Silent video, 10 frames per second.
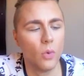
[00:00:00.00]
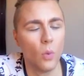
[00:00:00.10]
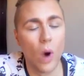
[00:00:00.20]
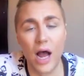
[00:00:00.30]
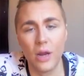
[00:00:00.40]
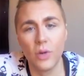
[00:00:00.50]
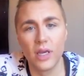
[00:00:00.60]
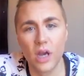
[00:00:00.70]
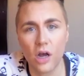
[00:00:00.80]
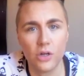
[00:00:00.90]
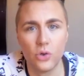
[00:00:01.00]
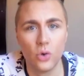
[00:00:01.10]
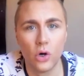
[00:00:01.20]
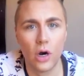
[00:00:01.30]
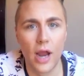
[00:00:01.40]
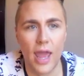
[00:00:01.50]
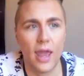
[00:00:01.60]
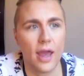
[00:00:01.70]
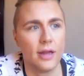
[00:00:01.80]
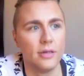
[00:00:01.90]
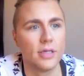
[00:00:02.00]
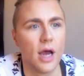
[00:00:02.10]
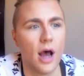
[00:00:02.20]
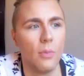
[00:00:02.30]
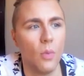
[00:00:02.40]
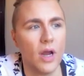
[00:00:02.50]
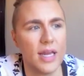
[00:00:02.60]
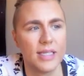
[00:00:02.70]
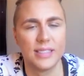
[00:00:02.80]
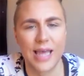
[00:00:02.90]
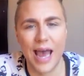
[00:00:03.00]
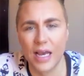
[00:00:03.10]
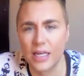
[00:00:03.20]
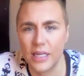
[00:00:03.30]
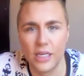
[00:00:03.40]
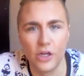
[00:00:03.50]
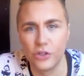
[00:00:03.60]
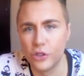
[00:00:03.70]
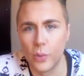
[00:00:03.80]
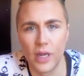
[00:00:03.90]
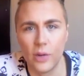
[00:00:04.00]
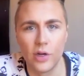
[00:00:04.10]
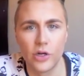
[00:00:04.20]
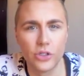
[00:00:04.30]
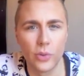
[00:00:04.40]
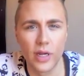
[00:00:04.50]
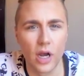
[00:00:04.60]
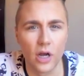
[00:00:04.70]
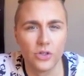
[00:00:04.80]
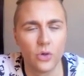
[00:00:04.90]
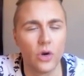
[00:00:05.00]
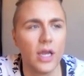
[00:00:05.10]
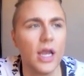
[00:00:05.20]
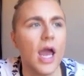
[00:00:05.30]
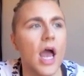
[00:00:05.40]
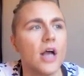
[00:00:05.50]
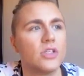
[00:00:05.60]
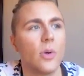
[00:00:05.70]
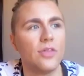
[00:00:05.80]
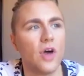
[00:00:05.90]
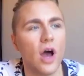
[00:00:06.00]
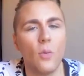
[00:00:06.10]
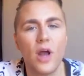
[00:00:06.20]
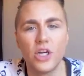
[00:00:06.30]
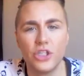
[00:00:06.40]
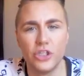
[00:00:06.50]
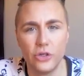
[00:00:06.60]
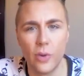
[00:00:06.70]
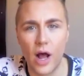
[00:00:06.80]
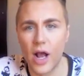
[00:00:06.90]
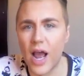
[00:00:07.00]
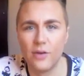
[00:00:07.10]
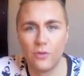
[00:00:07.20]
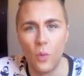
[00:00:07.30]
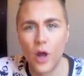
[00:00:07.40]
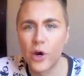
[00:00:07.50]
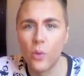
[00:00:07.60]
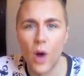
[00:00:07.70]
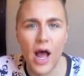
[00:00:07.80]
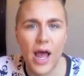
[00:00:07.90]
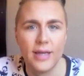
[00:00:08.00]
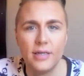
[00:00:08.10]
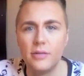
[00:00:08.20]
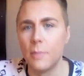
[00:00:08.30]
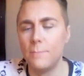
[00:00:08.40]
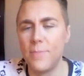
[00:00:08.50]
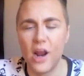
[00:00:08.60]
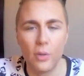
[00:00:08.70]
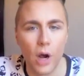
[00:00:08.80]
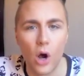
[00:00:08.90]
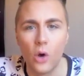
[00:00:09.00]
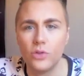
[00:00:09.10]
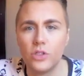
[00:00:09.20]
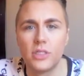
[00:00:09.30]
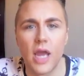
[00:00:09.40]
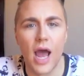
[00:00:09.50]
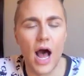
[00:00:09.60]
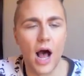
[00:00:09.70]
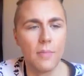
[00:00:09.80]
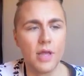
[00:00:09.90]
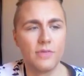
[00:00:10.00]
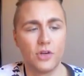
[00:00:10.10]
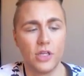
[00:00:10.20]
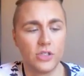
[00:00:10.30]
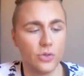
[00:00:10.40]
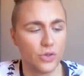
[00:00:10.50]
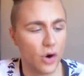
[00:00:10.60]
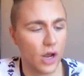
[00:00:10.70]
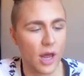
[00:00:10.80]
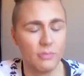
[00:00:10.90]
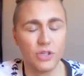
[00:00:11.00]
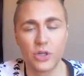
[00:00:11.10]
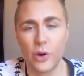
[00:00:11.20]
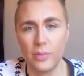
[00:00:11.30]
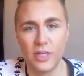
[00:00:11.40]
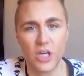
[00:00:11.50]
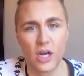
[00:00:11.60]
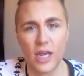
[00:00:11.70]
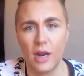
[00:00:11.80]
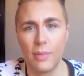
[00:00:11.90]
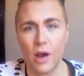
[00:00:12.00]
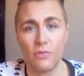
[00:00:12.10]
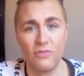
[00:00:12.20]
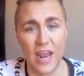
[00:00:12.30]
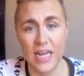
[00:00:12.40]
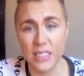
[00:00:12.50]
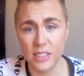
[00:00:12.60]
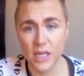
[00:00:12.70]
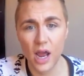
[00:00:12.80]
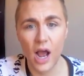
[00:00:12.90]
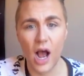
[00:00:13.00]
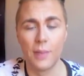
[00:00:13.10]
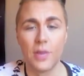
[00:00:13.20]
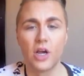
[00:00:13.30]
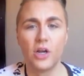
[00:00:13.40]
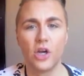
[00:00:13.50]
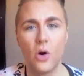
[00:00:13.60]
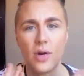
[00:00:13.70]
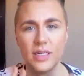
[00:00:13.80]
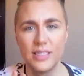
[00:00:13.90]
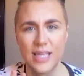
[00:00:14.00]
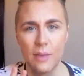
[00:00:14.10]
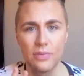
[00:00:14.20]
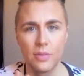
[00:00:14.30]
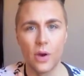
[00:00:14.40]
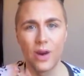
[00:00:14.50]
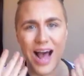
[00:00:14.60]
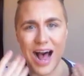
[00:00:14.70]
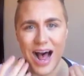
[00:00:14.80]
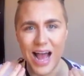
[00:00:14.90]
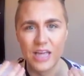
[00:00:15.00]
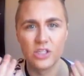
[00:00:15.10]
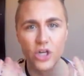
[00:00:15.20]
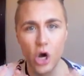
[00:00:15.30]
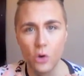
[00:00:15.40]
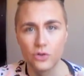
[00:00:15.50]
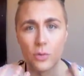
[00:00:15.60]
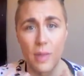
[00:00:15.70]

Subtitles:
why we contour and what exactly you're doing when you're doing contouring. So I thought, why not do kind of 101 bare bones. For this tutorial, I'm just going to be talking about face. I'm not going to go in depth about eyes, nose, or